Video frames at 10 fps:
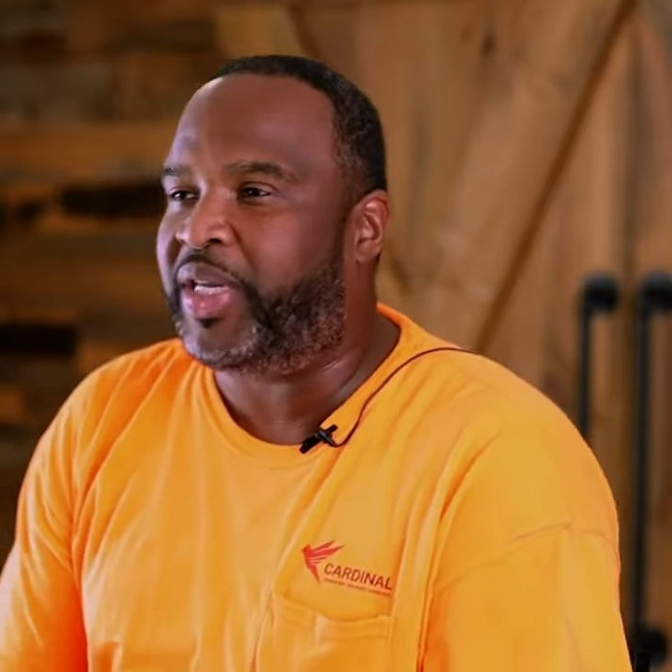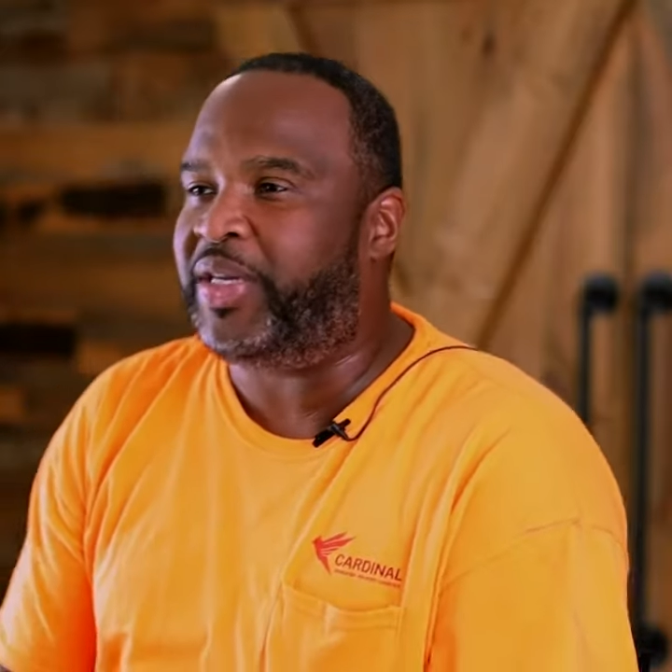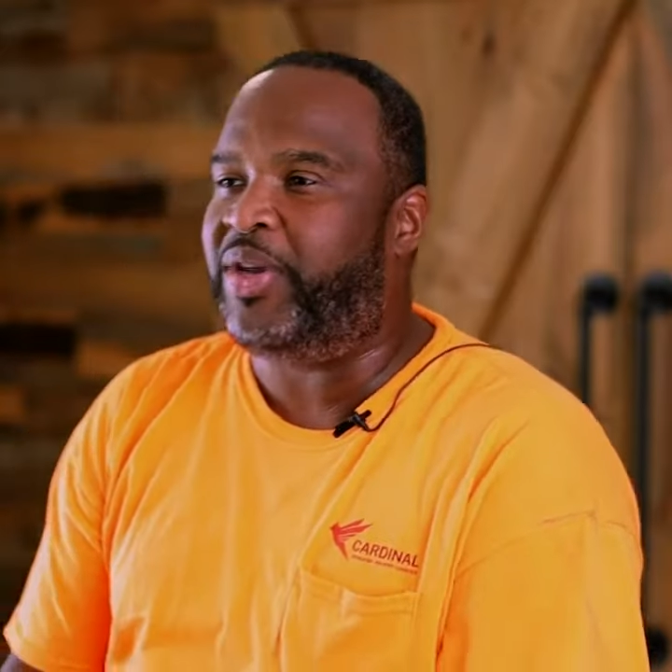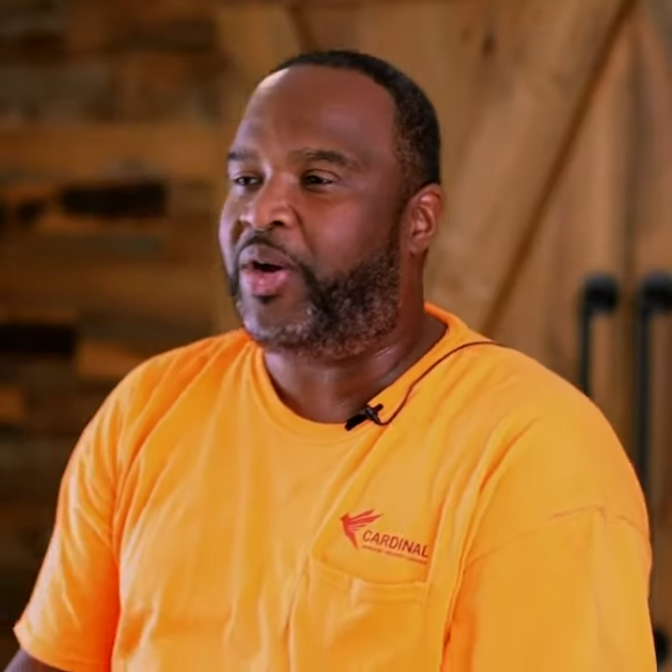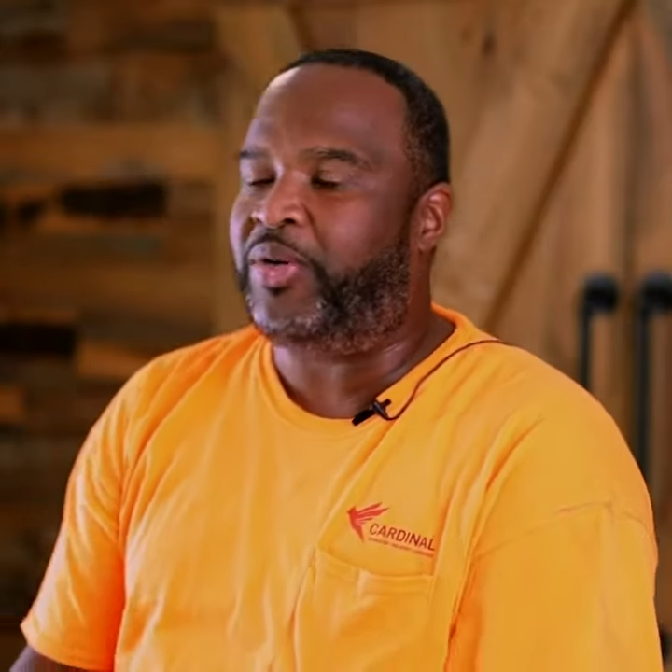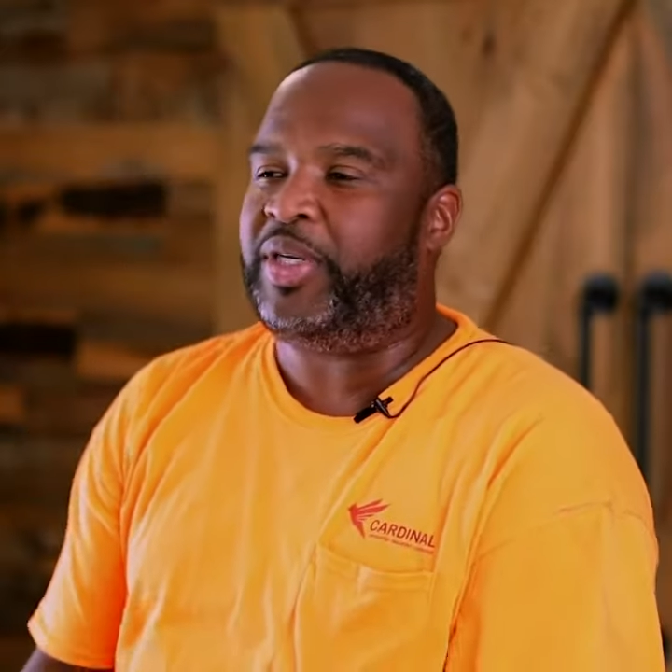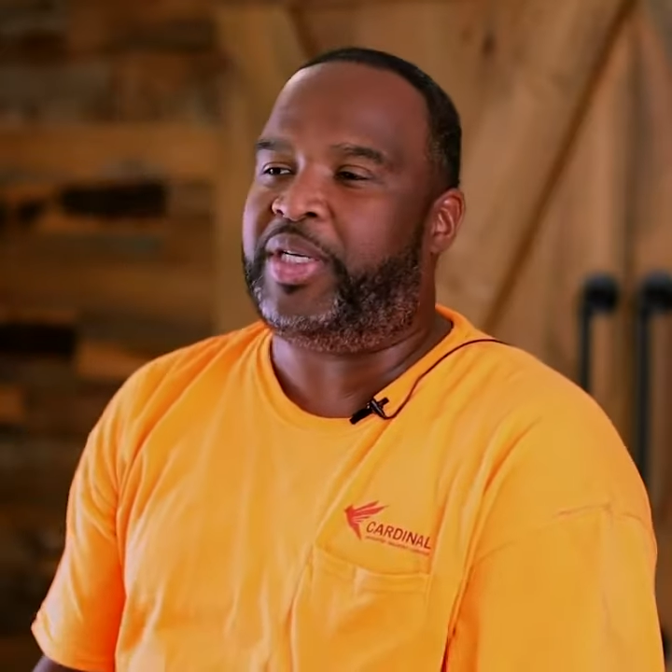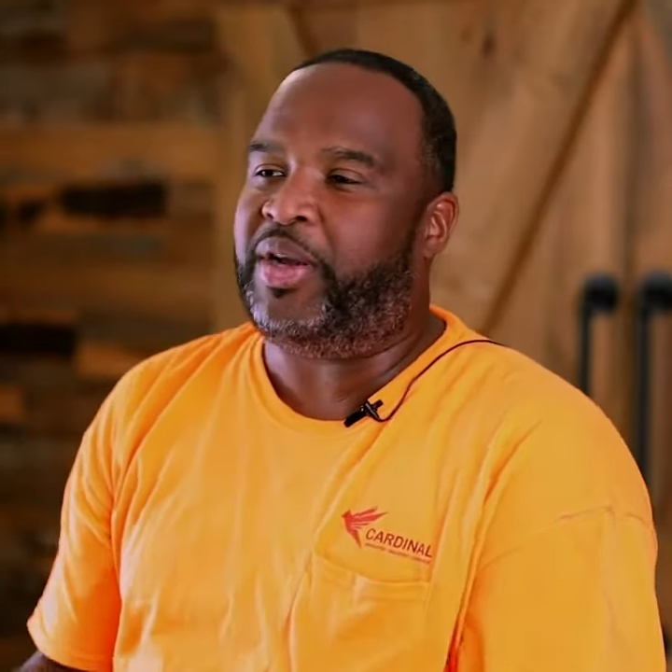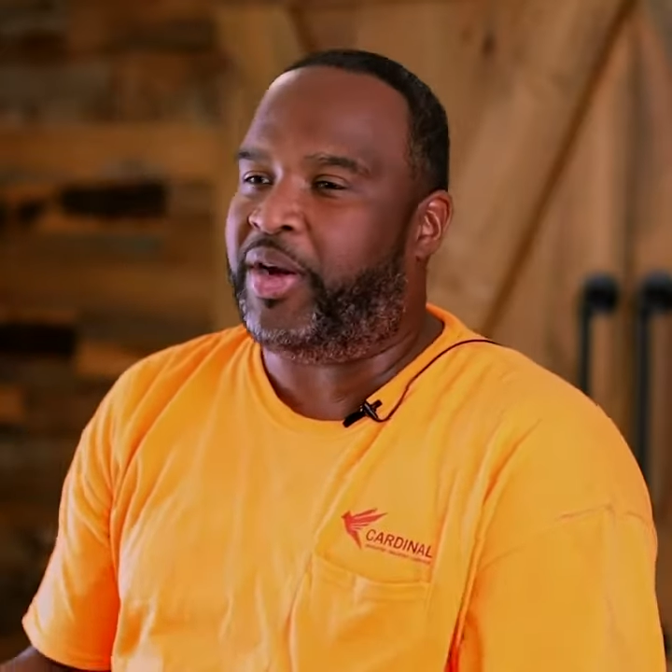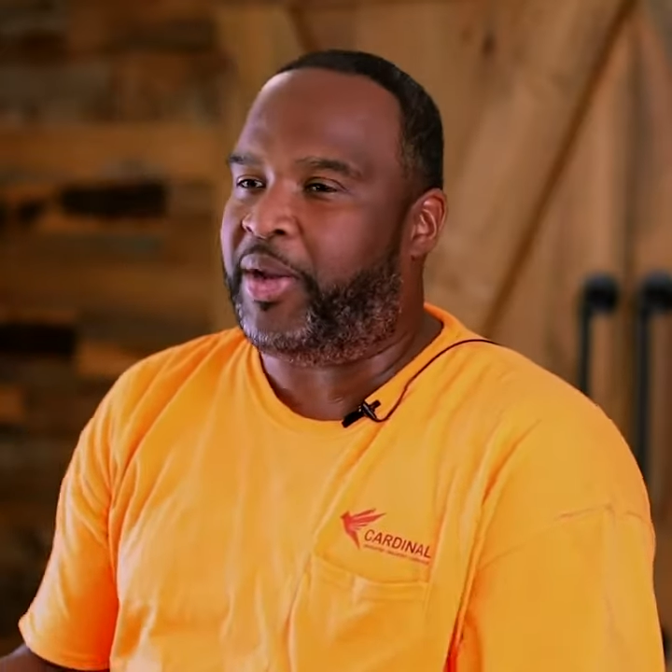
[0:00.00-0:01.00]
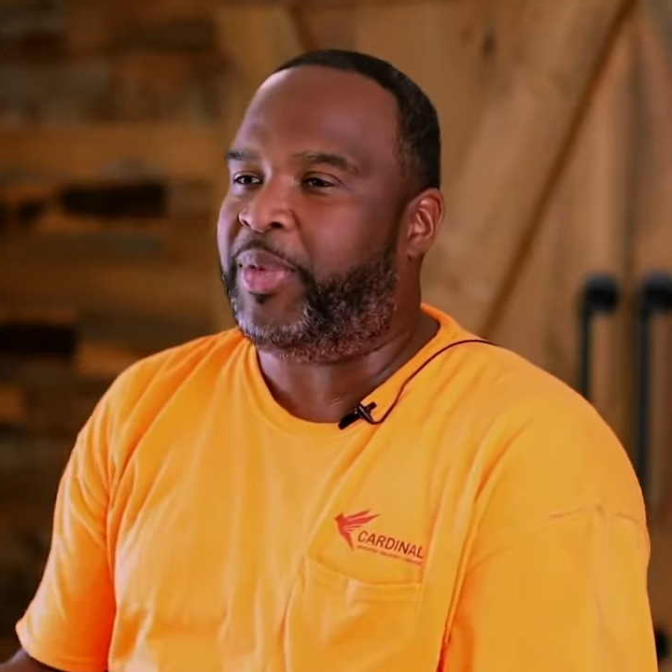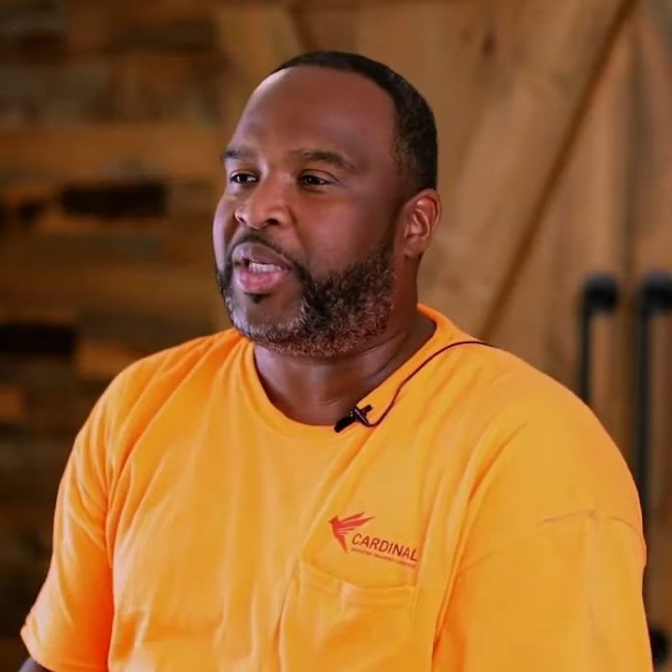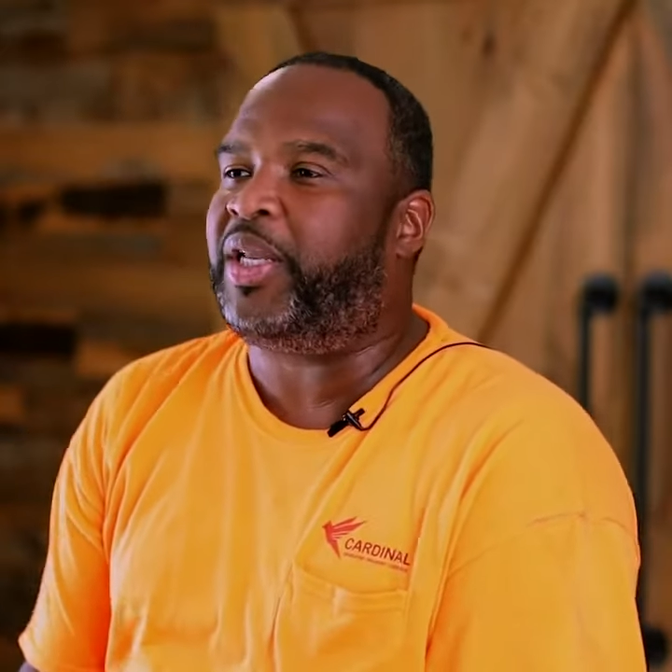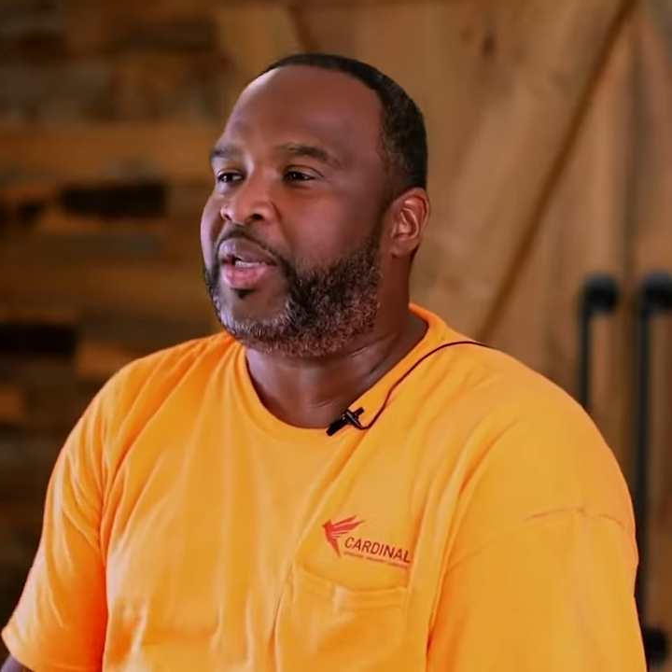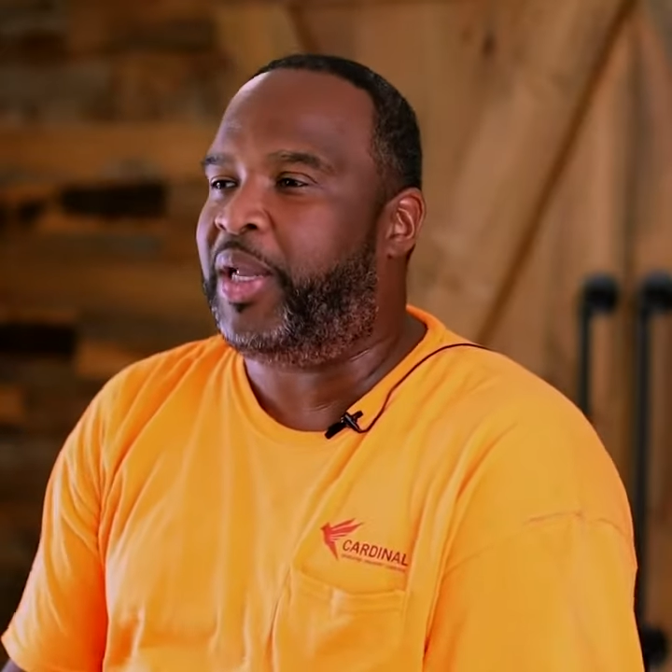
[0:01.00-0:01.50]
And, you know, it
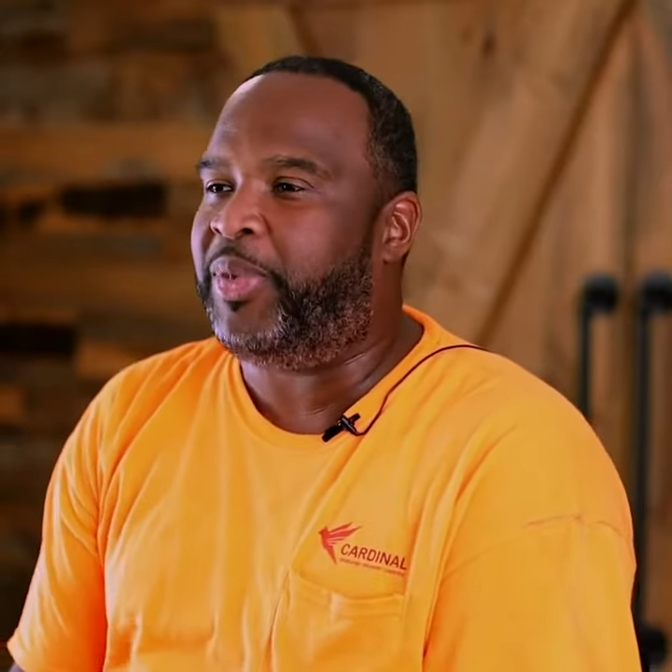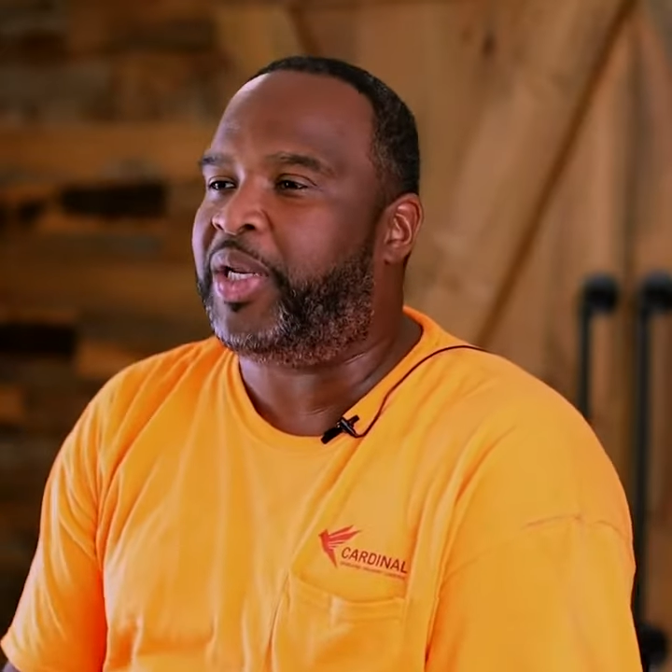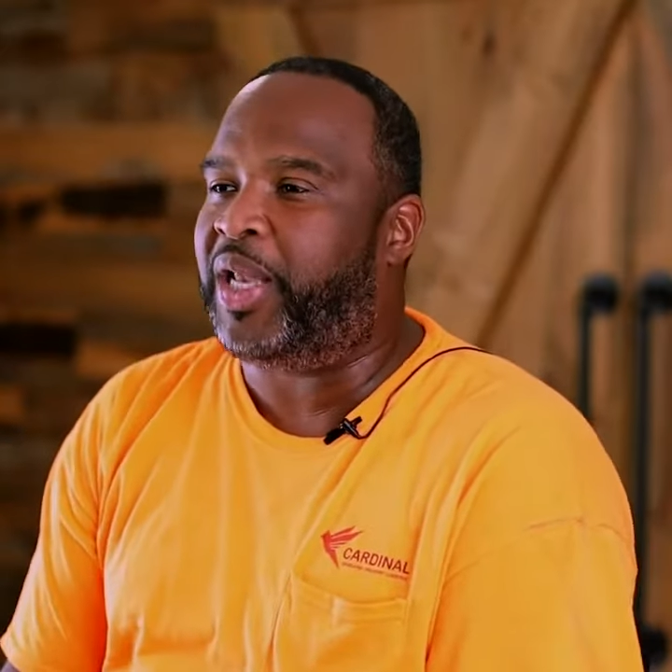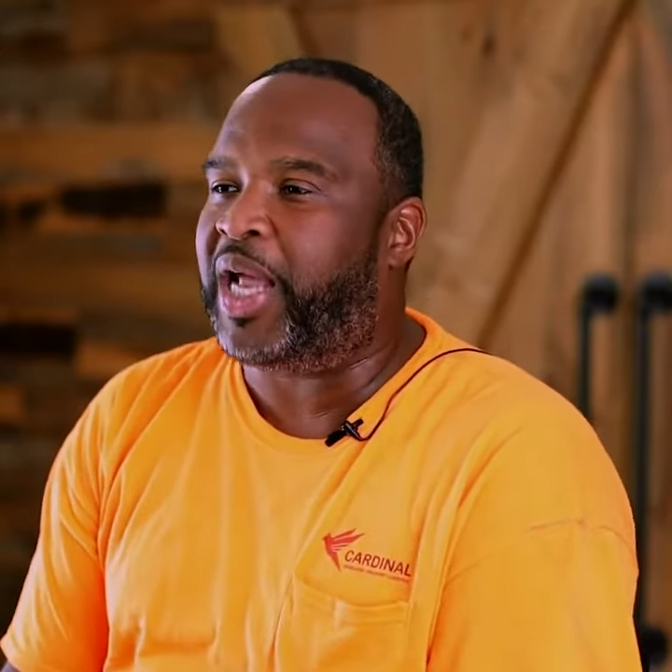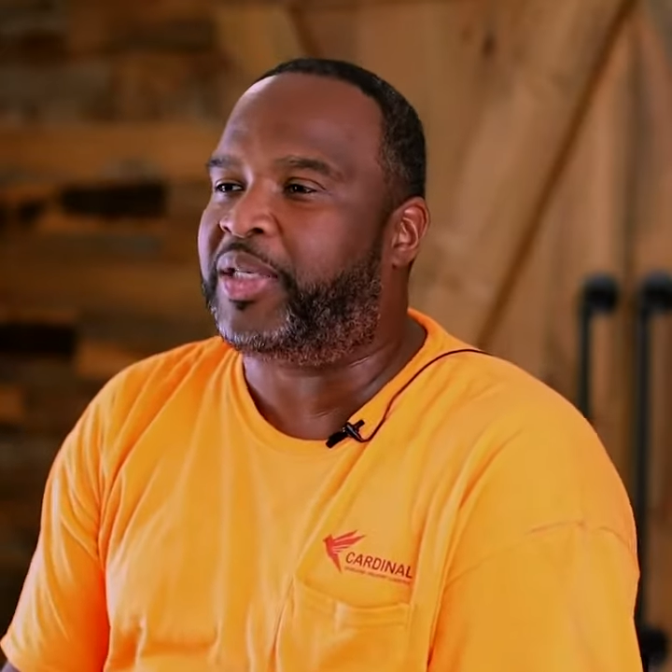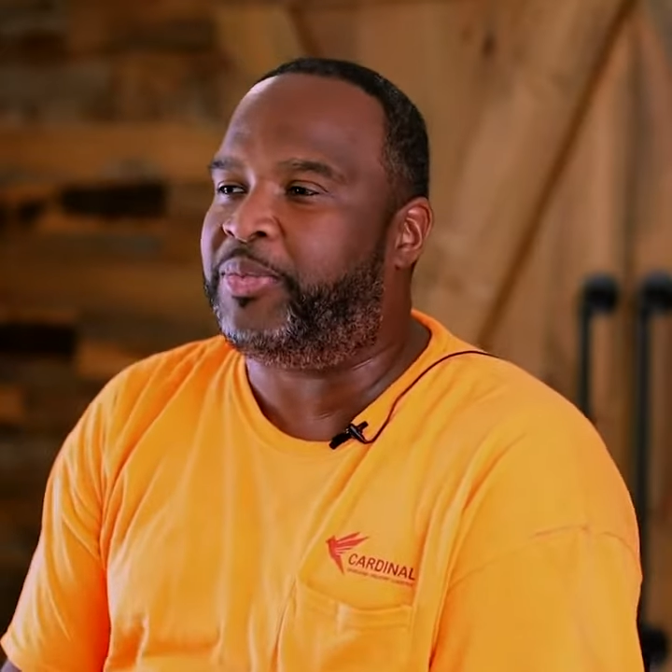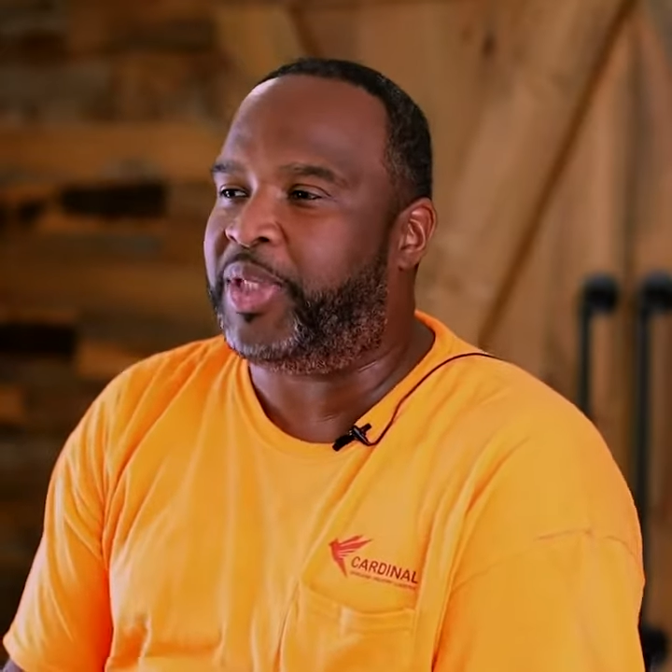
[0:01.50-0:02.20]
meant a lot to